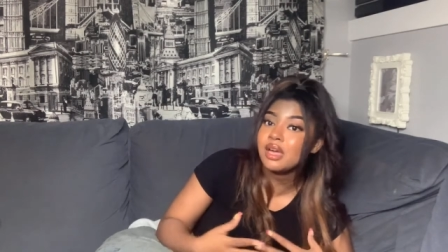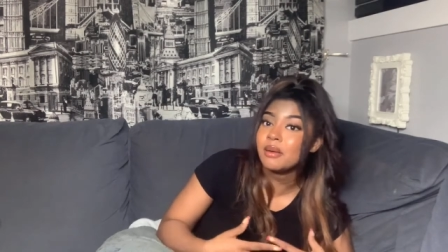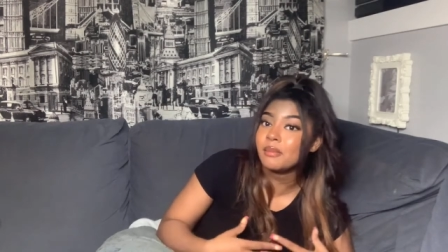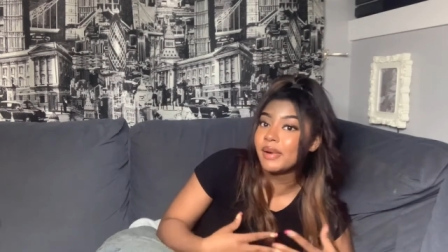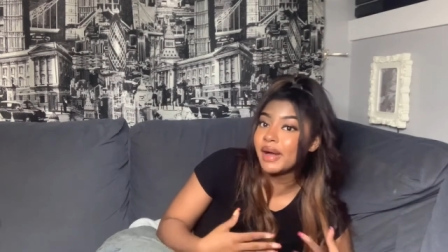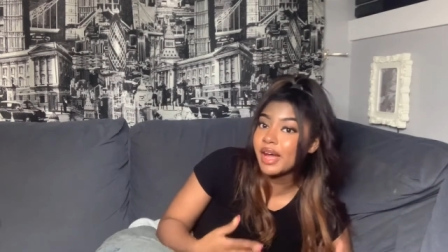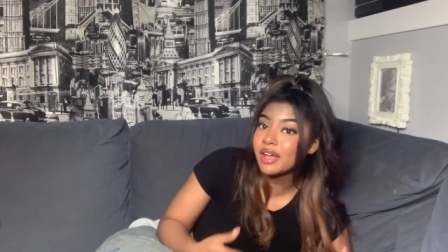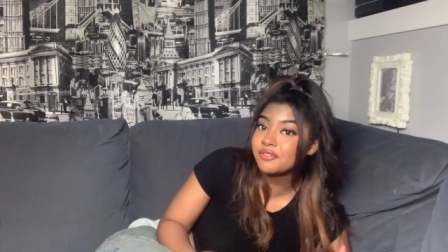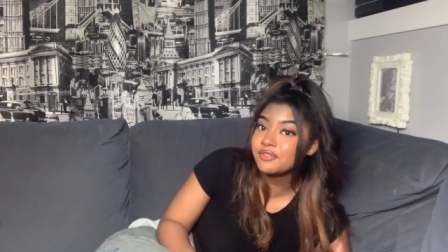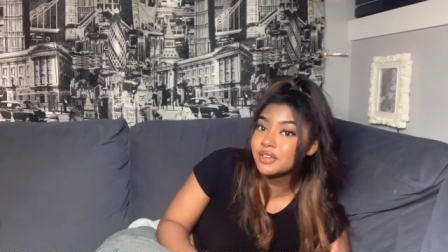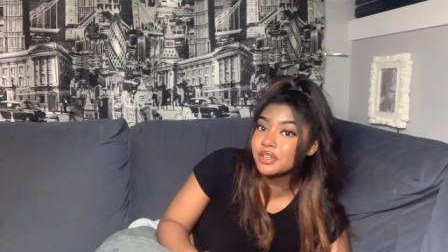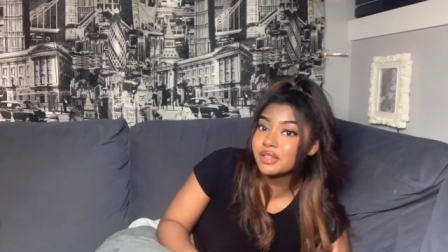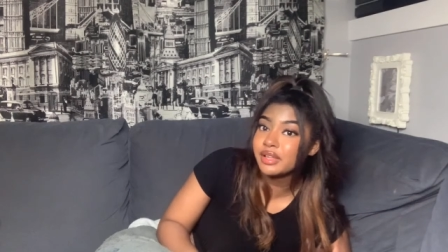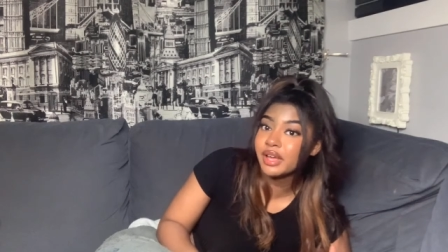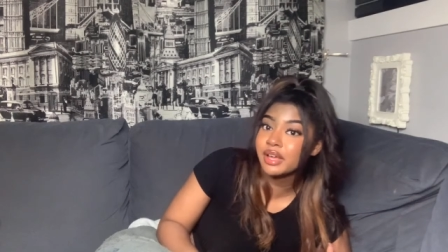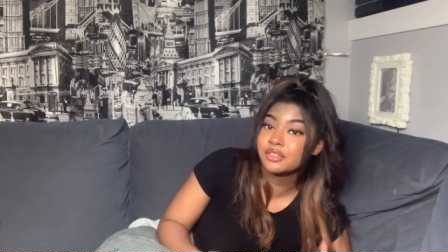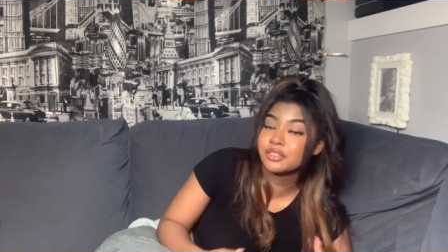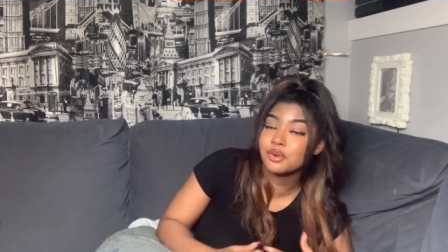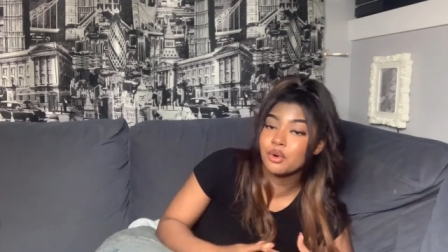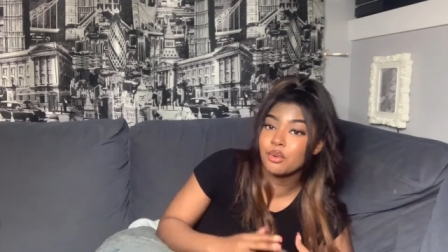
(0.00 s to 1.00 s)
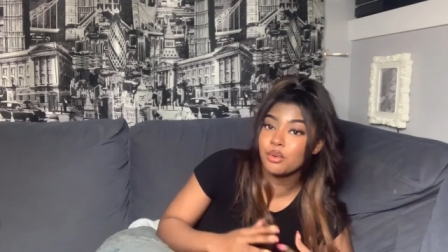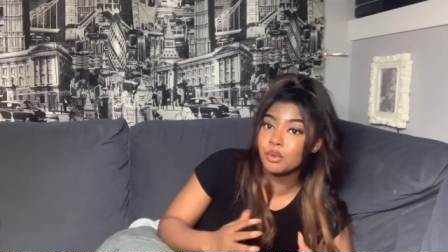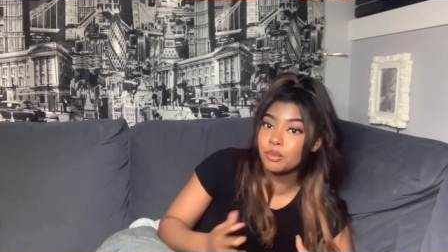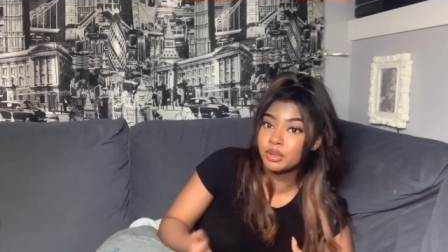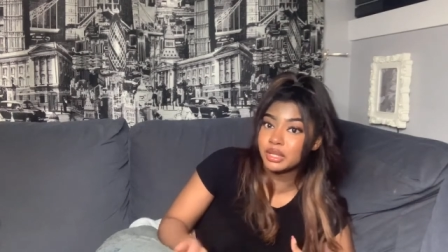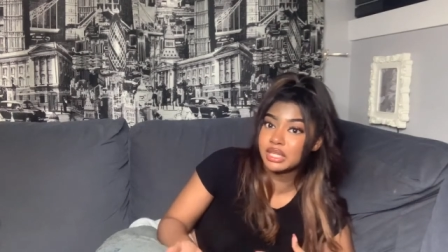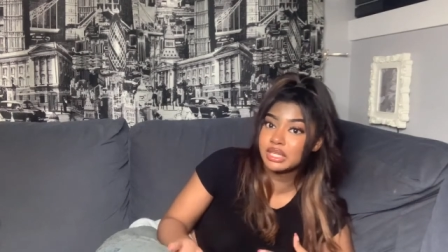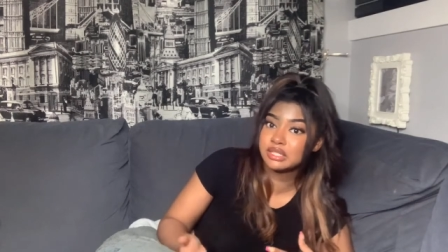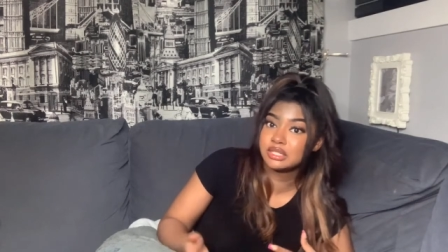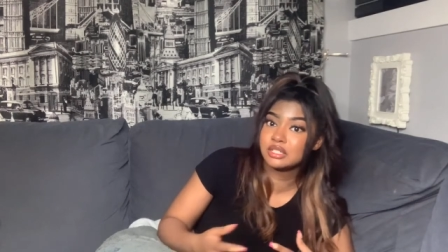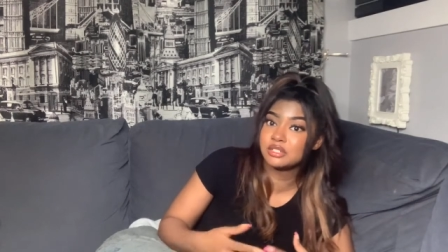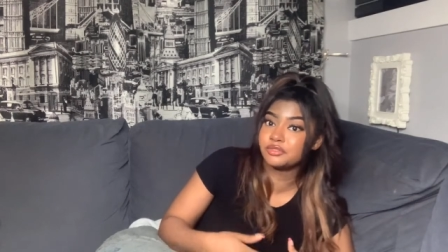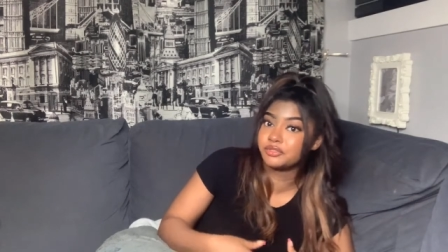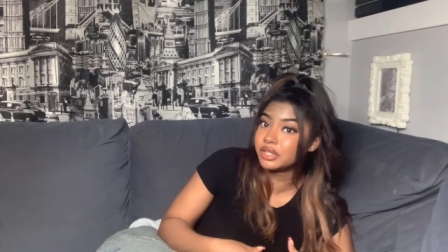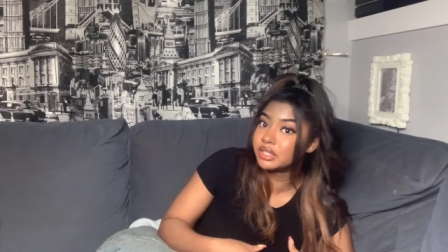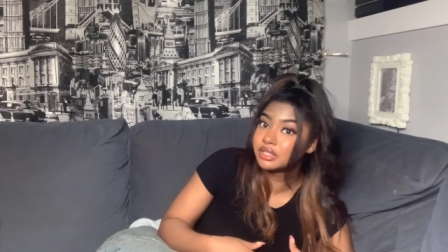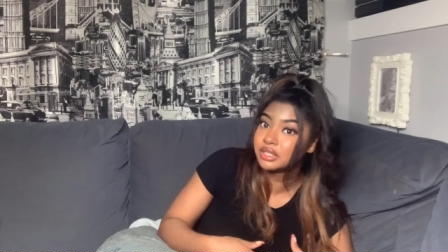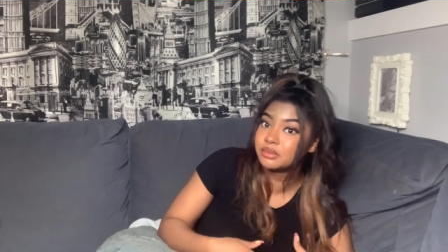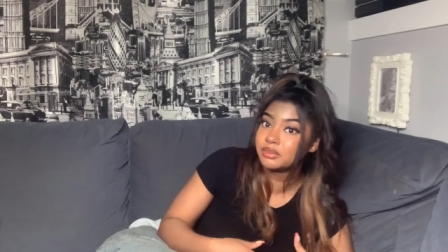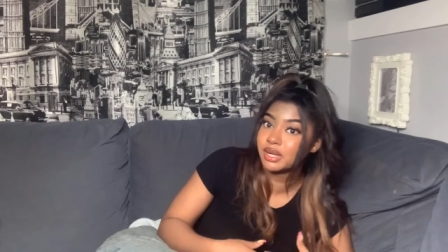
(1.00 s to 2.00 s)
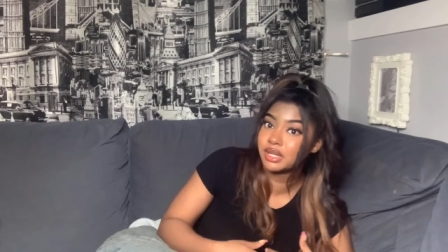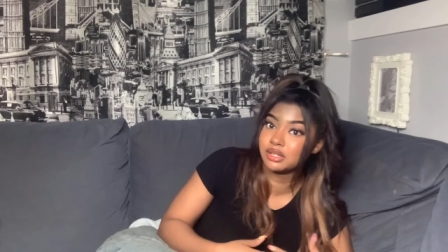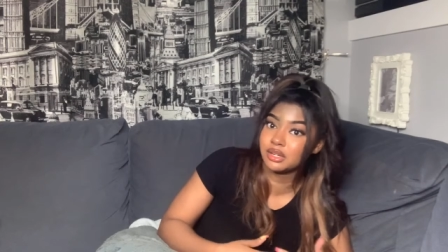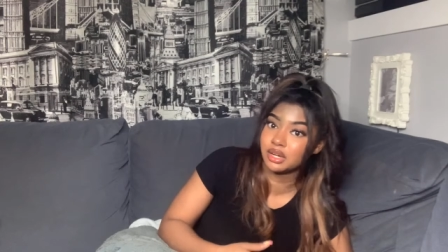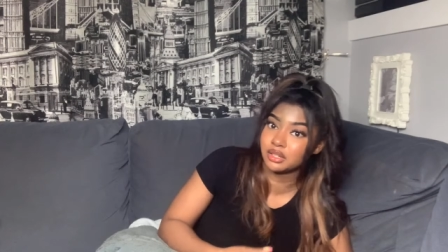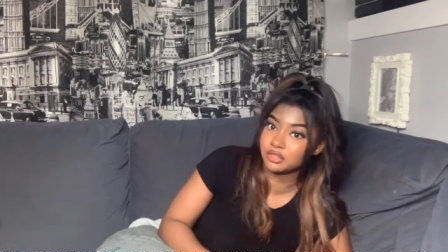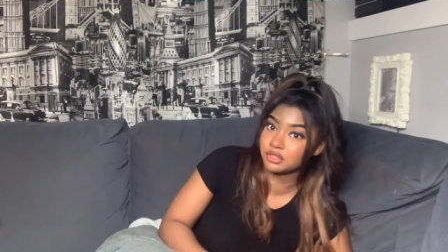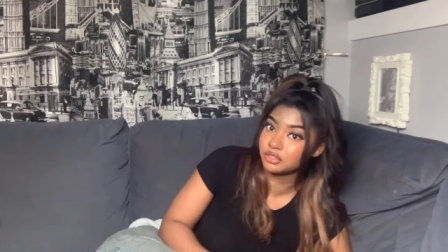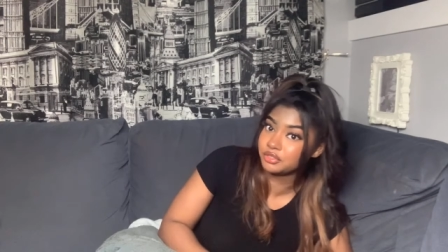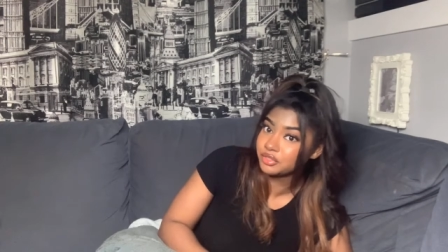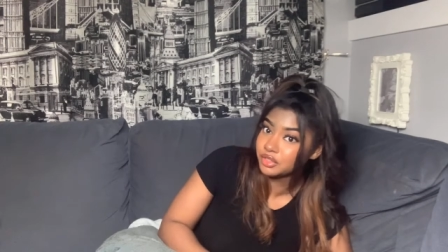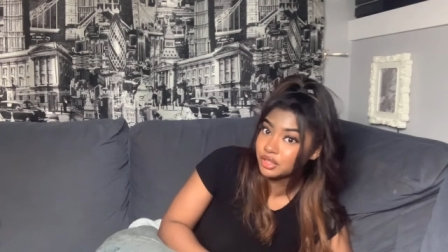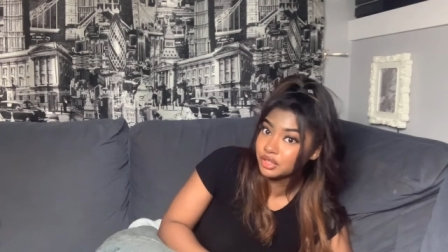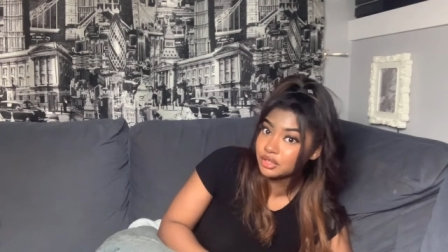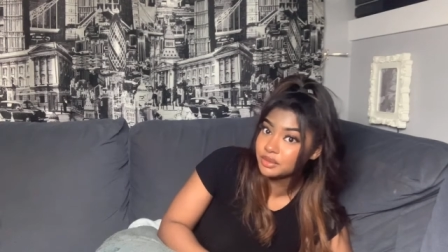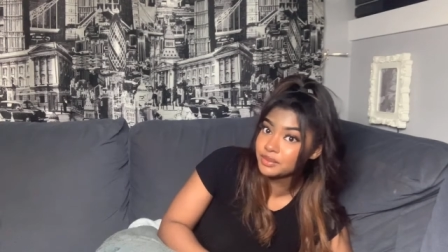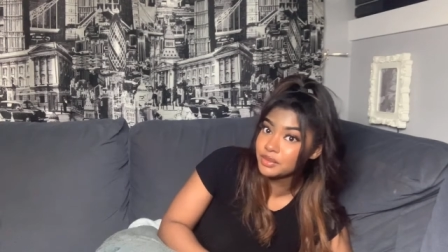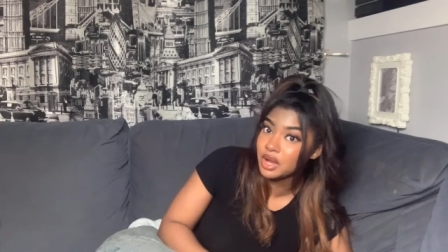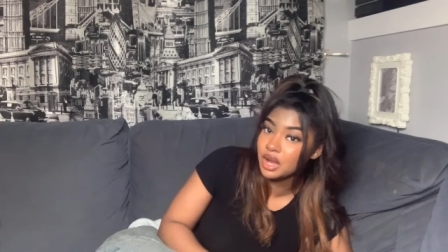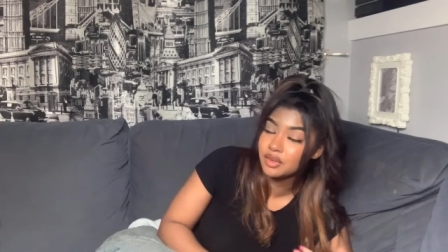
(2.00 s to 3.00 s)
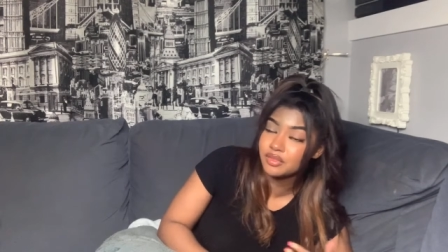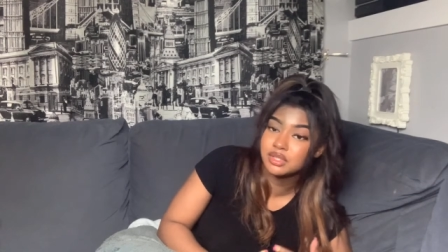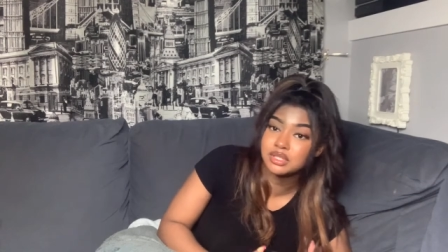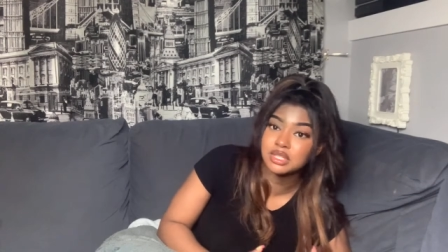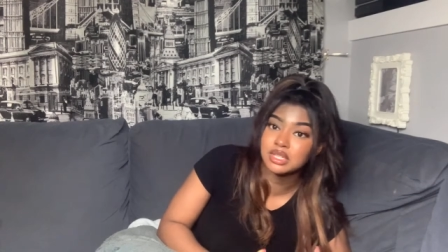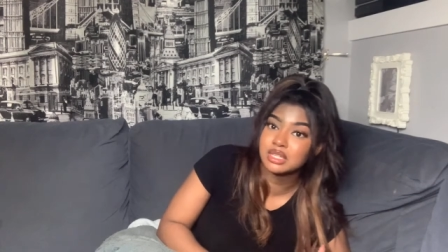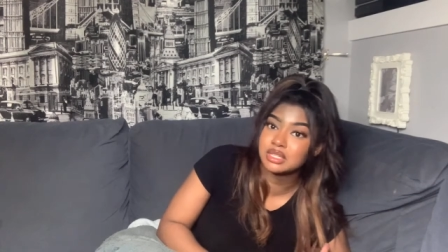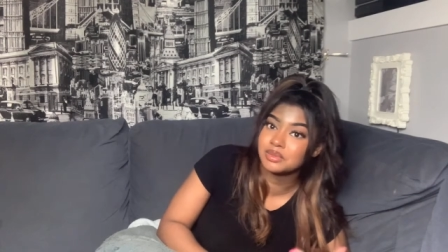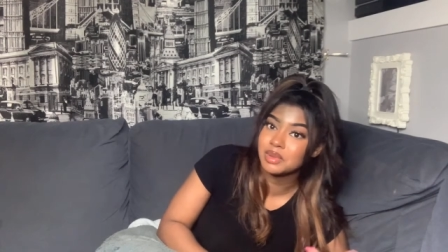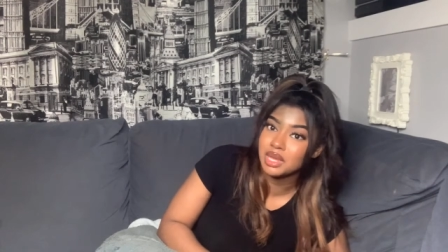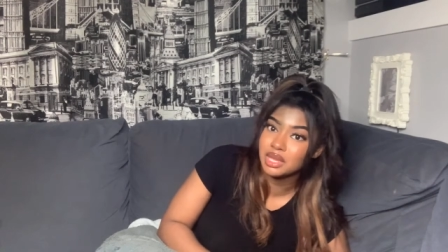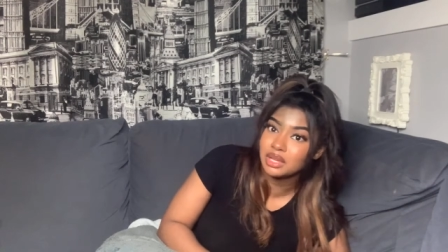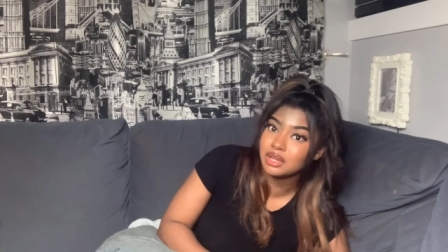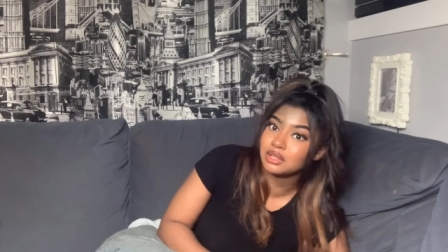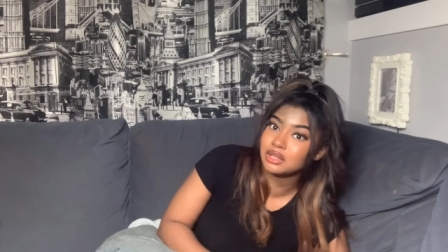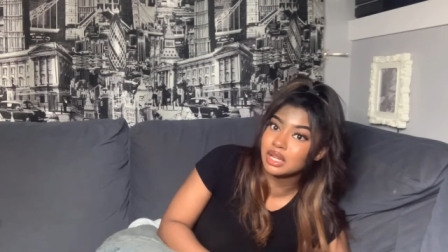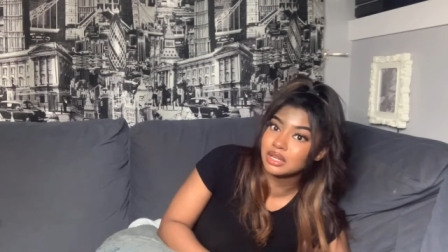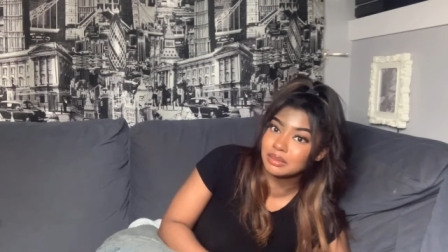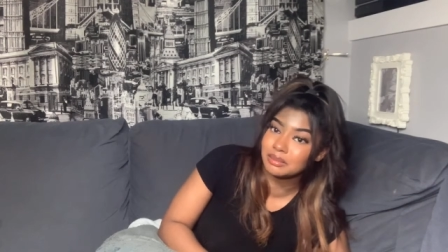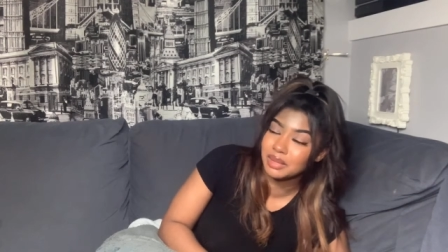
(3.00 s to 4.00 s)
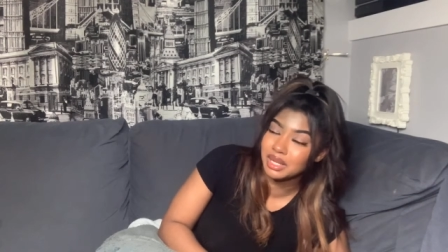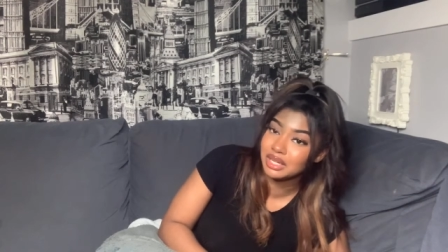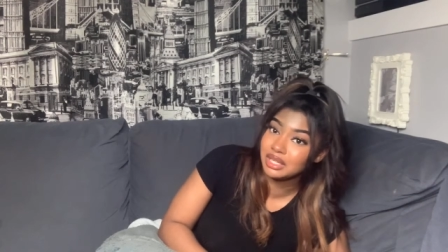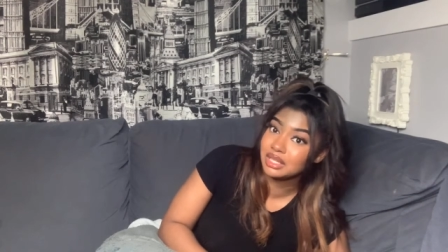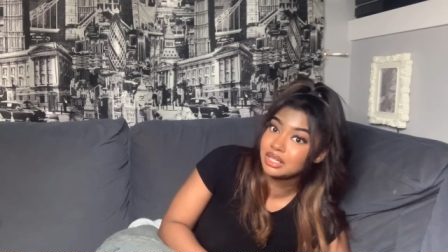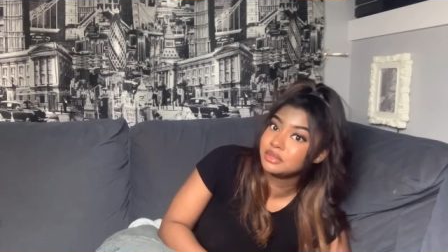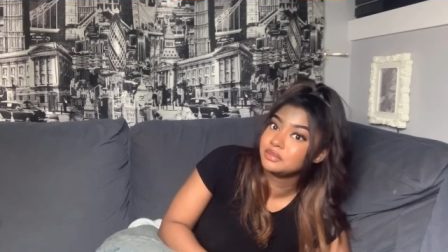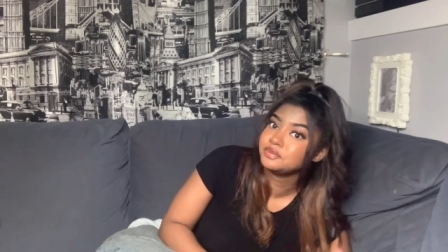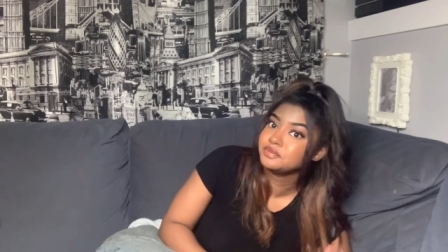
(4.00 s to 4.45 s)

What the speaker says: But I feel like the whole place is funded by Dr. Phil. Obviously, he's making a lot of money,